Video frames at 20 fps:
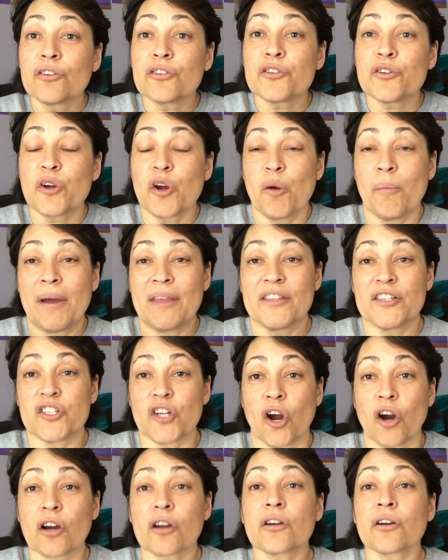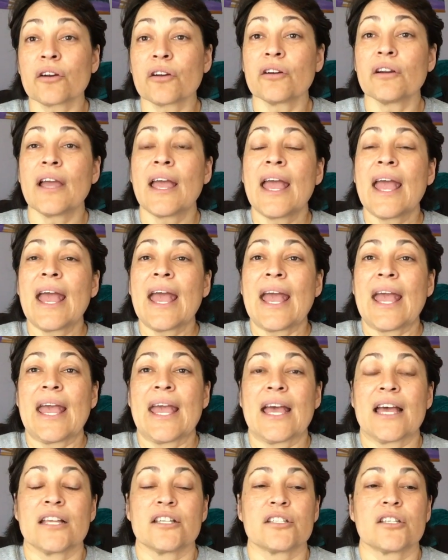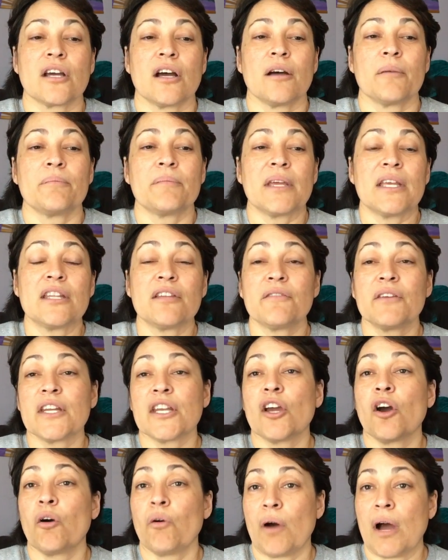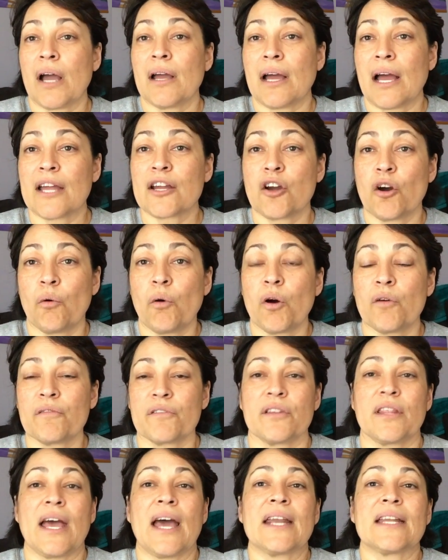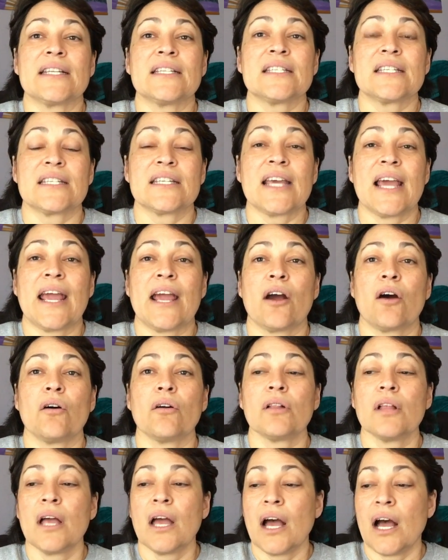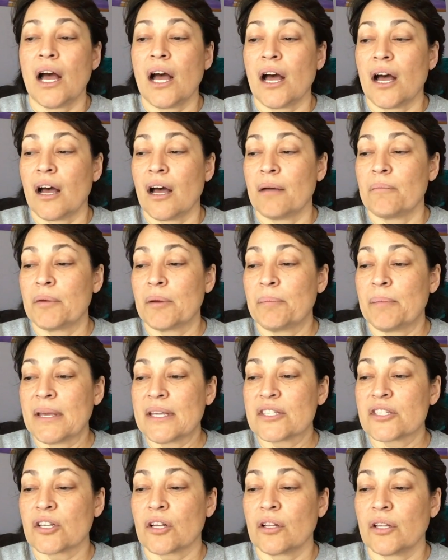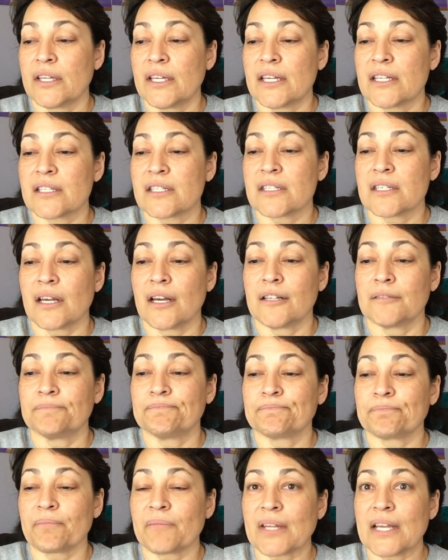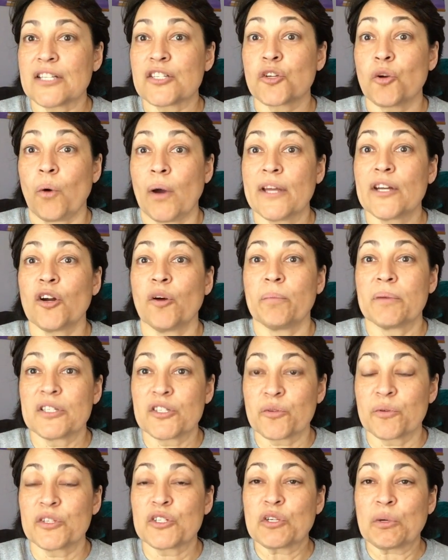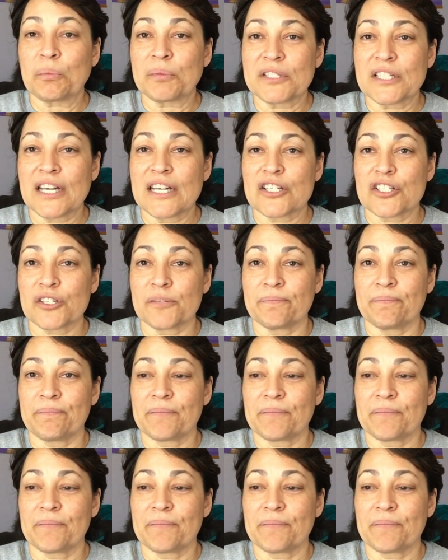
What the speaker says: Do you go by the darker? And in the video, I go over that in detail, but basically it's quite open to interpretation.